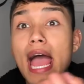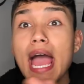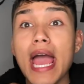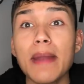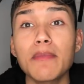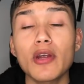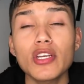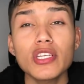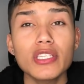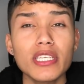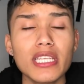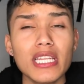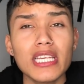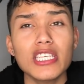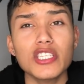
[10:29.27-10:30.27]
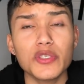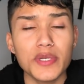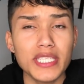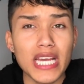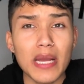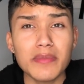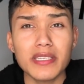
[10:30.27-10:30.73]
And brush your teeth at least
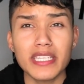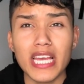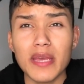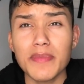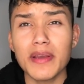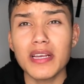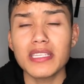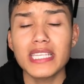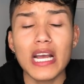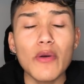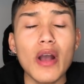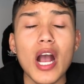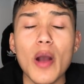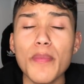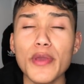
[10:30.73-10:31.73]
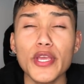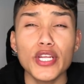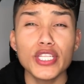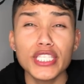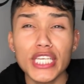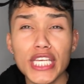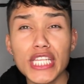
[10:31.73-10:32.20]
3 times a day because that will help
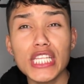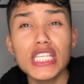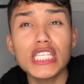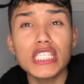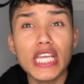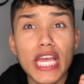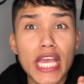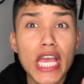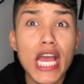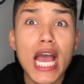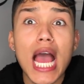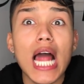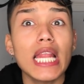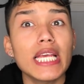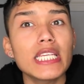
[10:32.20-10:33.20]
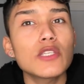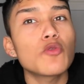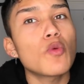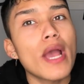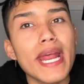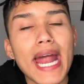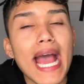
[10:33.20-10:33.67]
your teeth stay at least
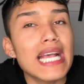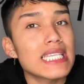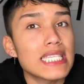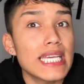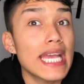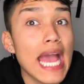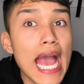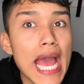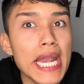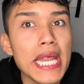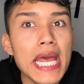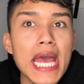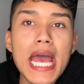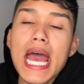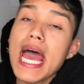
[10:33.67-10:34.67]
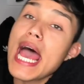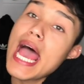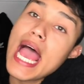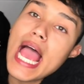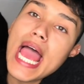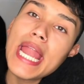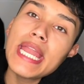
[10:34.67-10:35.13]
white as they can
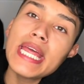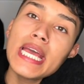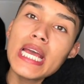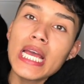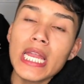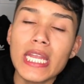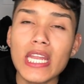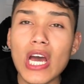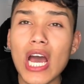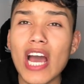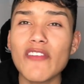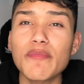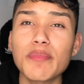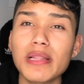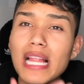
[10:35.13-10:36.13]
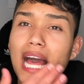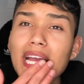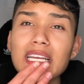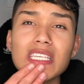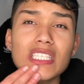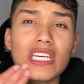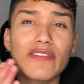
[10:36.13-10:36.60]
and not have
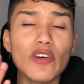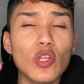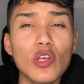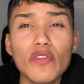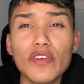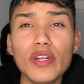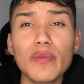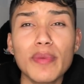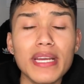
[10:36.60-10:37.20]
plaque and stuff all over your